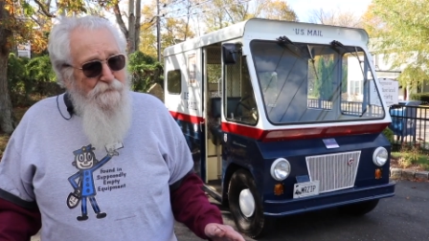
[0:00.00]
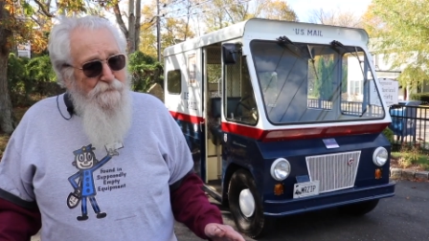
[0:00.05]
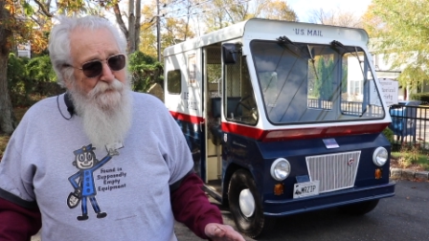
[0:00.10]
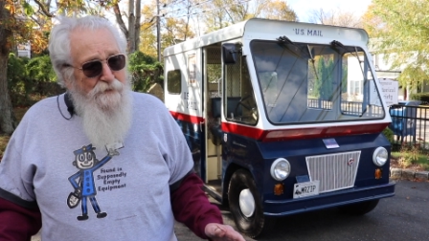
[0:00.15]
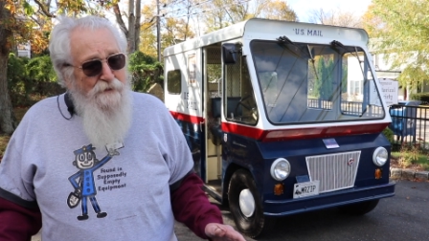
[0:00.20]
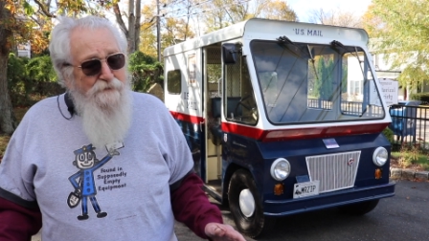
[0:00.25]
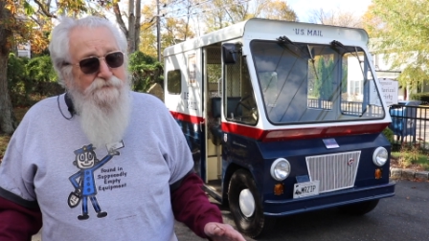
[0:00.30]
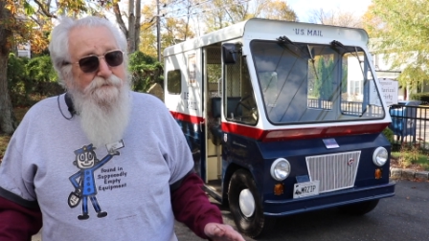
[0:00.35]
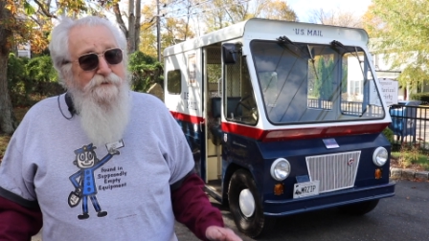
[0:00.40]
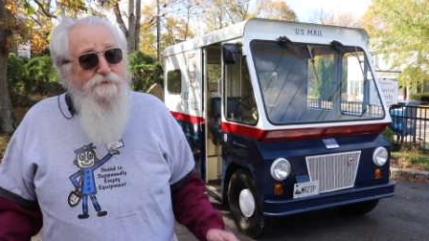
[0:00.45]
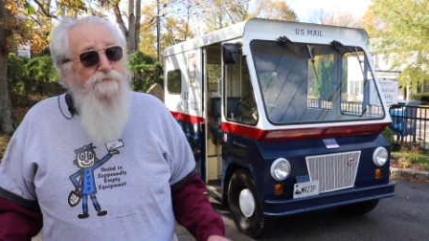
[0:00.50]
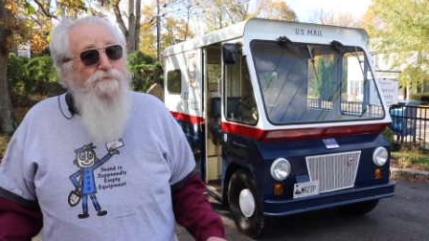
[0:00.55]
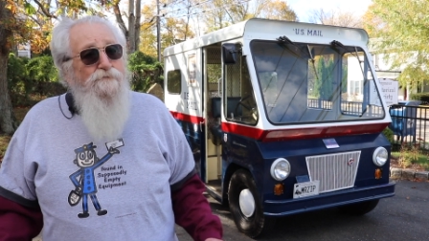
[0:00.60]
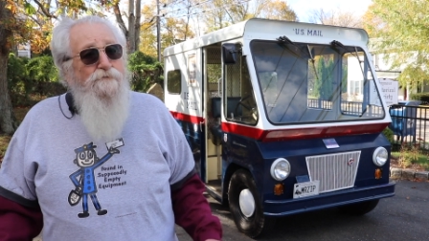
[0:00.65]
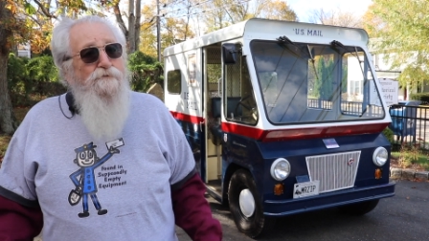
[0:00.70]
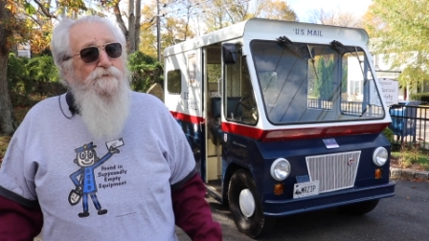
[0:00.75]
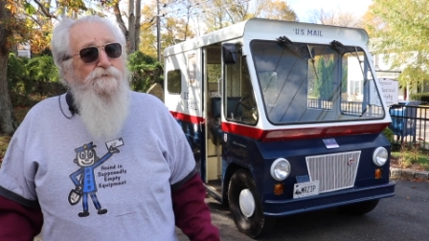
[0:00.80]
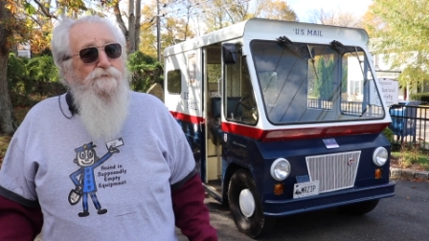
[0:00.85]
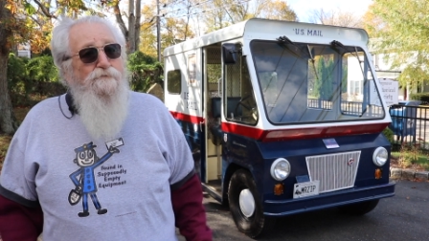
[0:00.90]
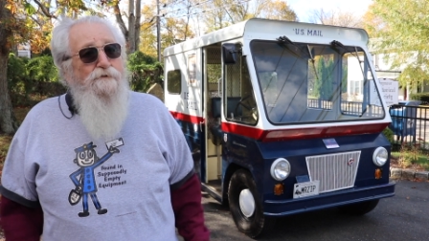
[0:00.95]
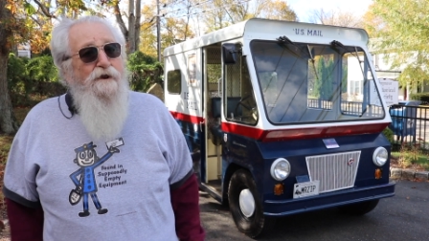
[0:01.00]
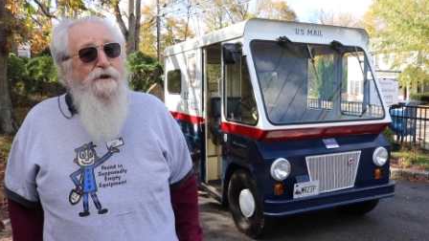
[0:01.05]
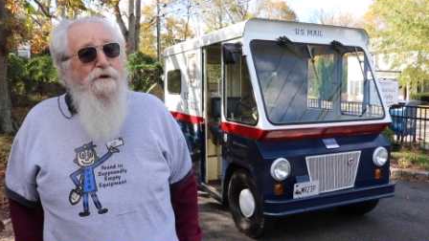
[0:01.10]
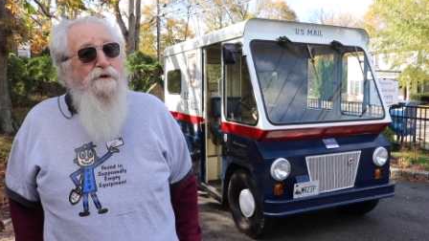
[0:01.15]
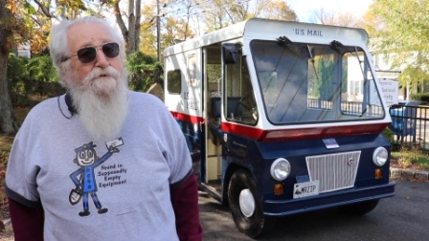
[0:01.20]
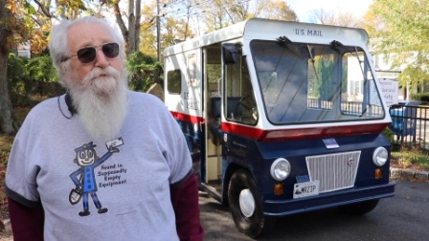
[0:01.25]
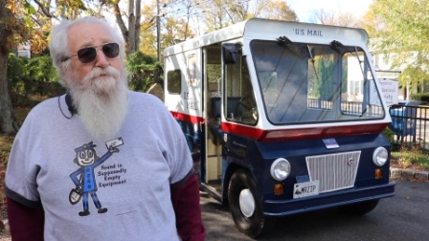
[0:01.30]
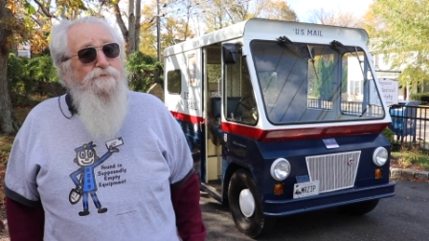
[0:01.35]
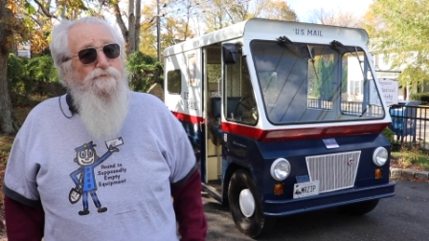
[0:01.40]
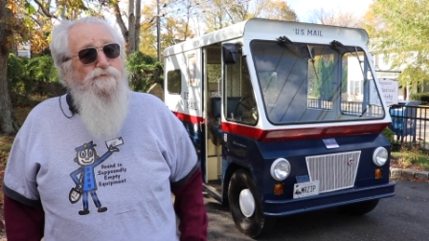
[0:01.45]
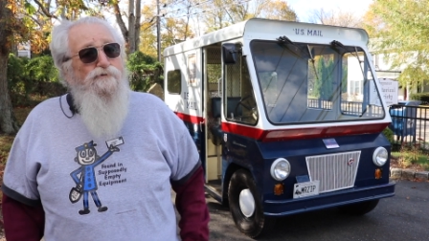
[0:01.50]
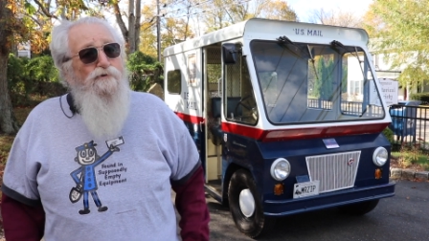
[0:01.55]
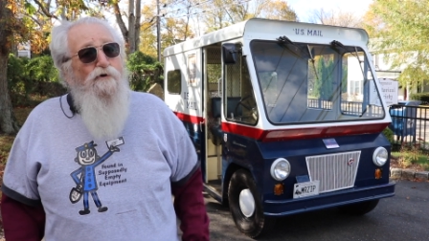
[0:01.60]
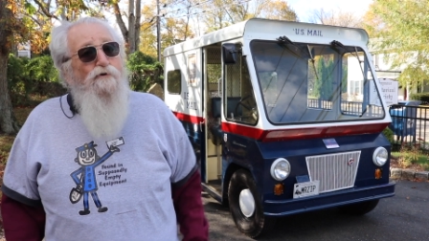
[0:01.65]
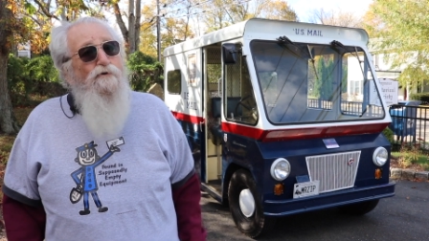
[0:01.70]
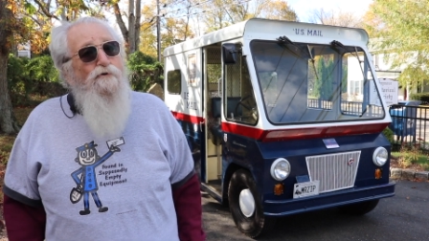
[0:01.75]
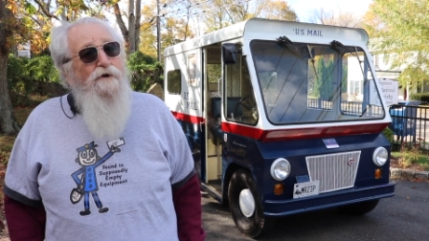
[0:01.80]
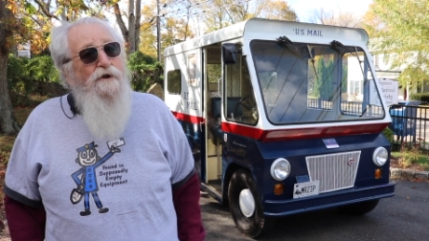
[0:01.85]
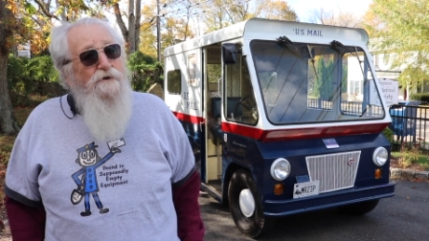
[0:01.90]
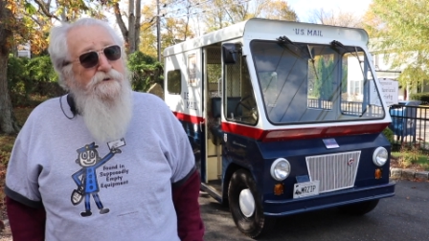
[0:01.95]
didn't
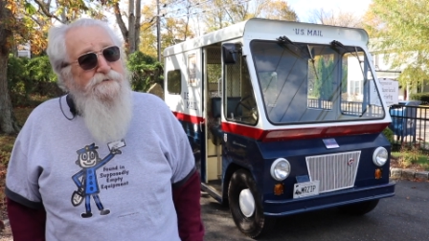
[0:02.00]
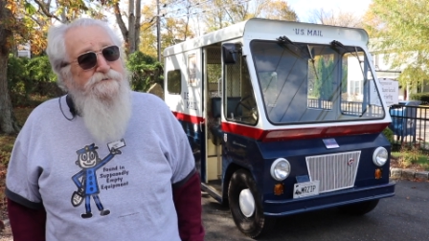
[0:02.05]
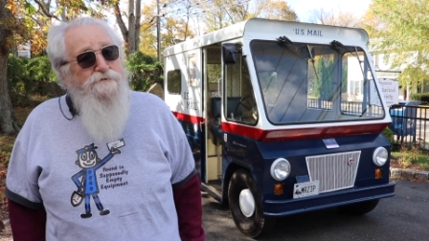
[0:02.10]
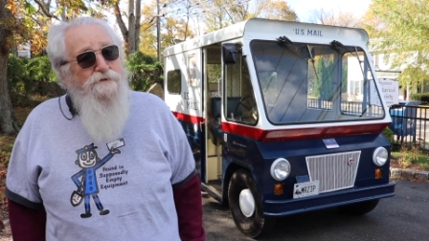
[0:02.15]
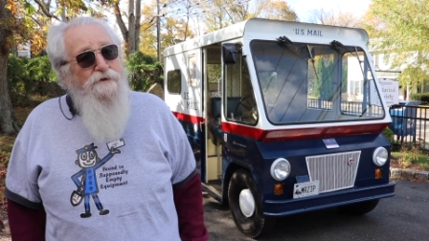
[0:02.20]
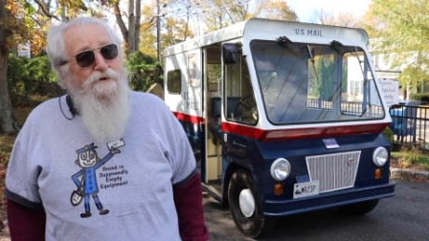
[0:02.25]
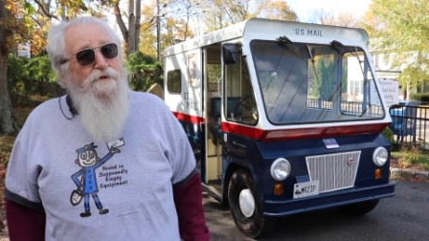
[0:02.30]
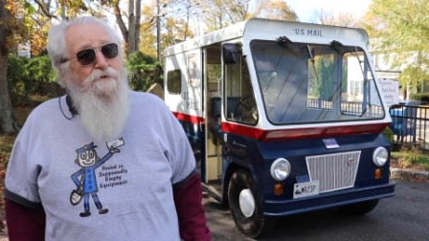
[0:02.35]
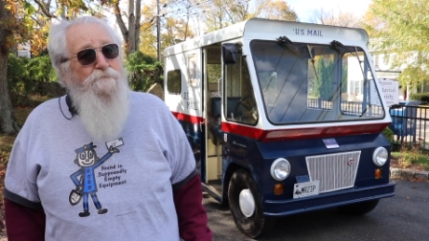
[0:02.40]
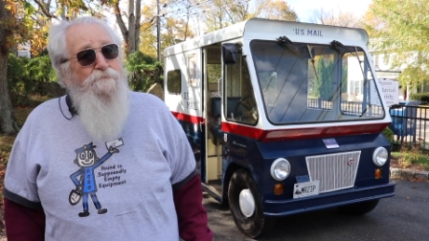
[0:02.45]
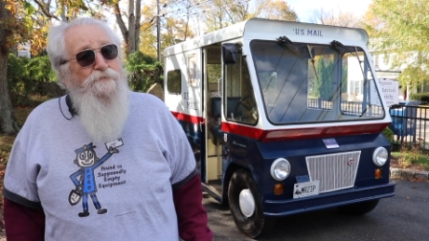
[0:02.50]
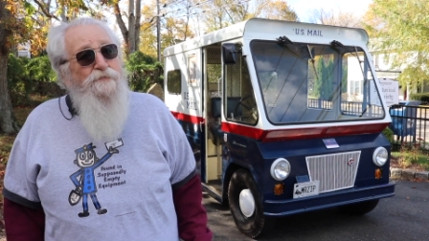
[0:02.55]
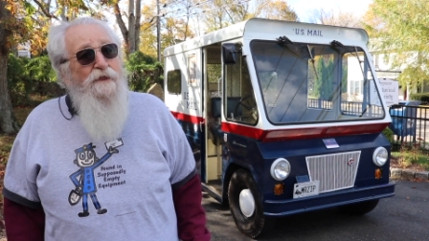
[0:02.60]
turn easily.